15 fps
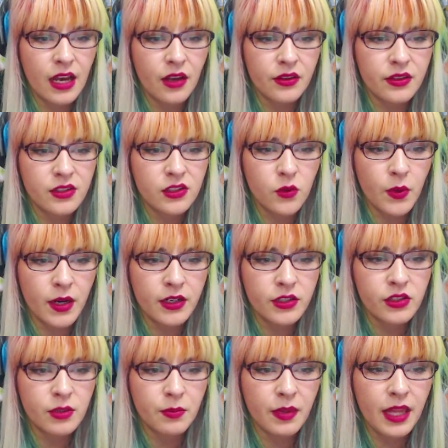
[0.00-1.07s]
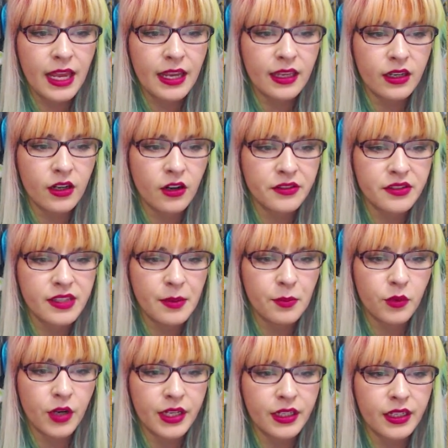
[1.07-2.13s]
the squares to blacken are
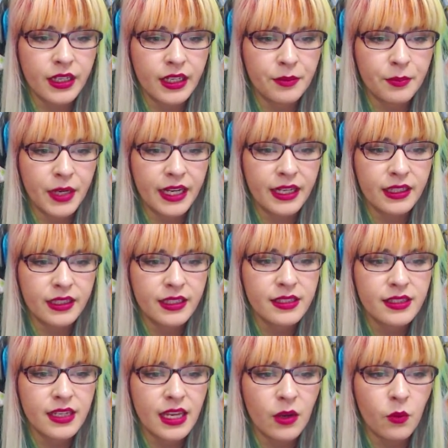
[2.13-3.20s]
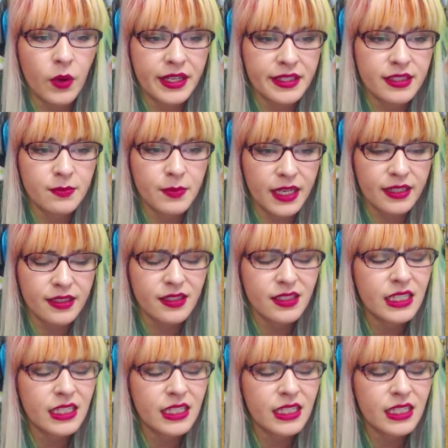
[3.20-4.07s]
separated by at least a white space.